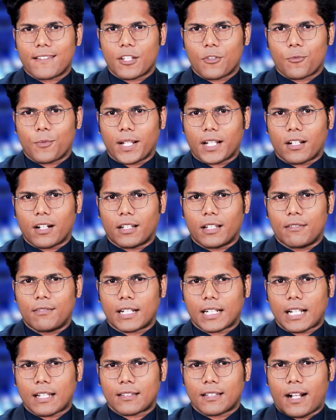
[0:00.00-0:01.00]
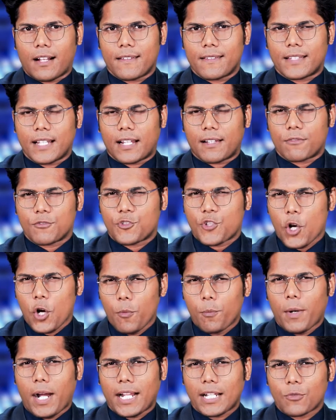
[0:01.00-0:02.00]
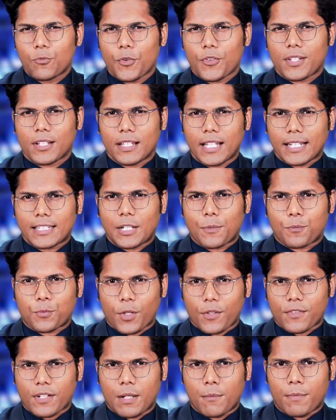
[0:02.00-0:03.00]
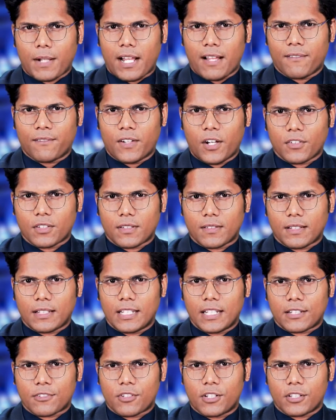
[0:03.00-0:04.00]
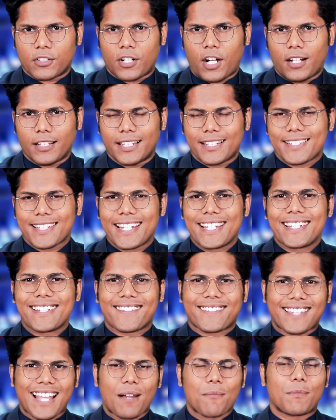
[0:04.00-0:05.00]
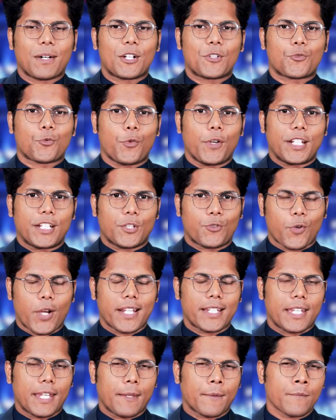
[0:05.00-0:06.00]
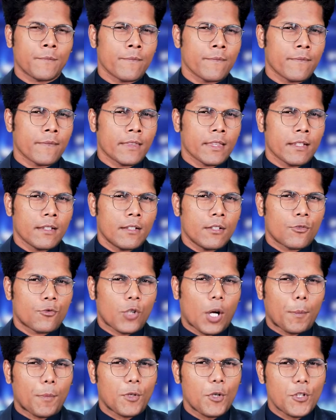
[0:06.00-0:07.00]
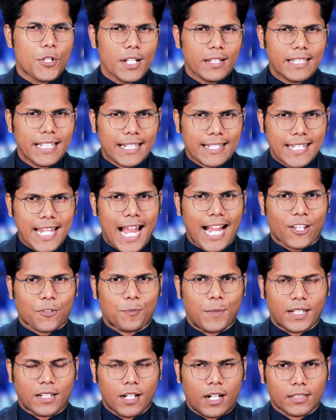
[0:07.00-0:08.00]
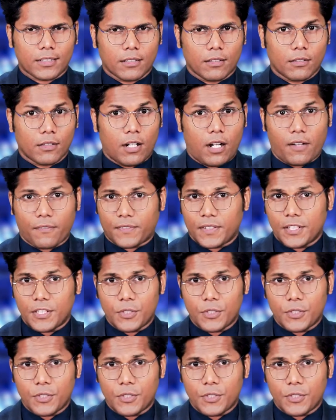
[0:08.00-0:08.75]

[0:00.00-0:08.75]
since McConnell recognized that Joe Biden was elected president by a vote of the Electoral College in December 2020. Trump routinely attacks McConnell, often